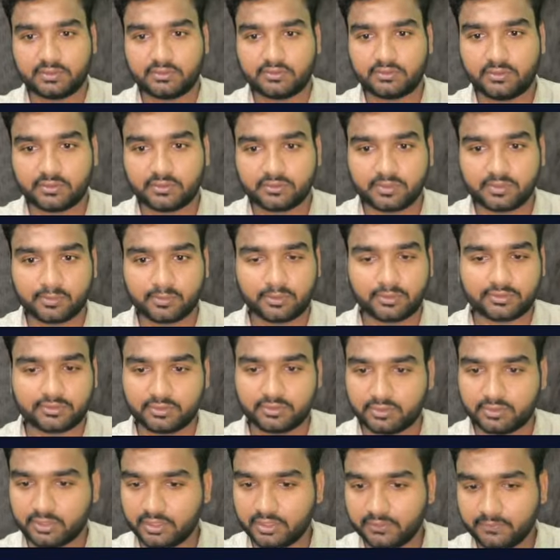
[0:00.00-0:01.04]

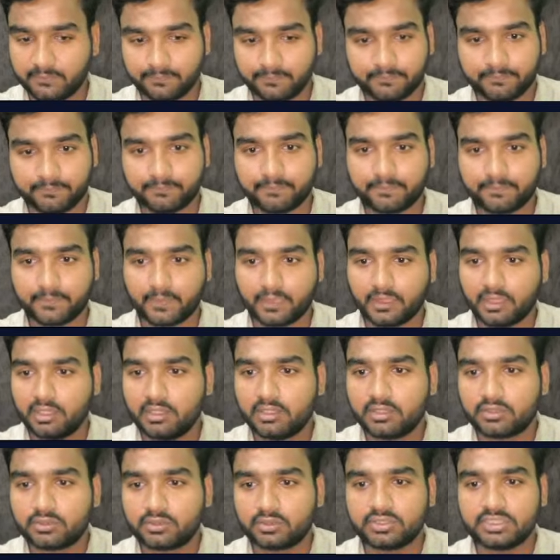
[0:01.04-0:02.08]
Okay,
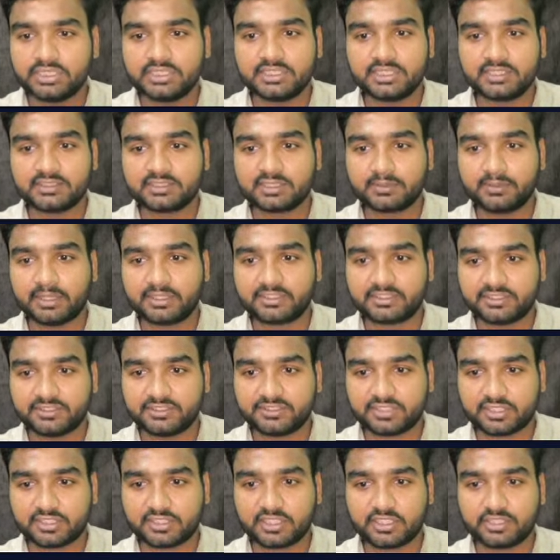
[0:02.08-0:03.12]
so these are some
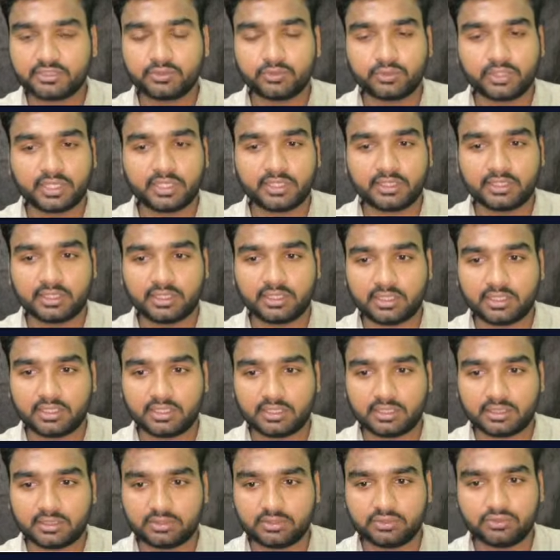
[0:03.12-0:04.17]
extensions that
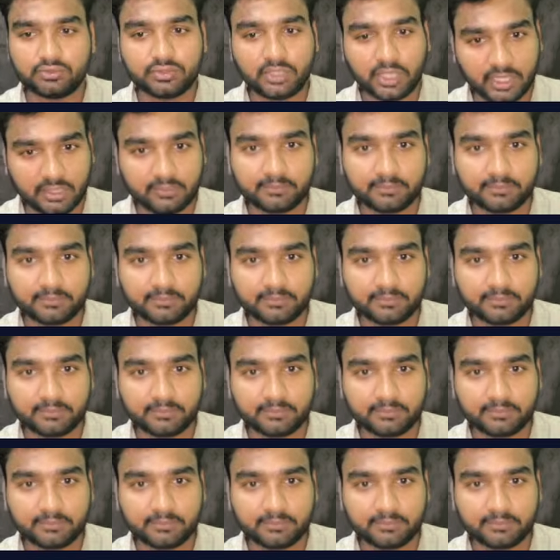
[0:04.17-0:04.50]
you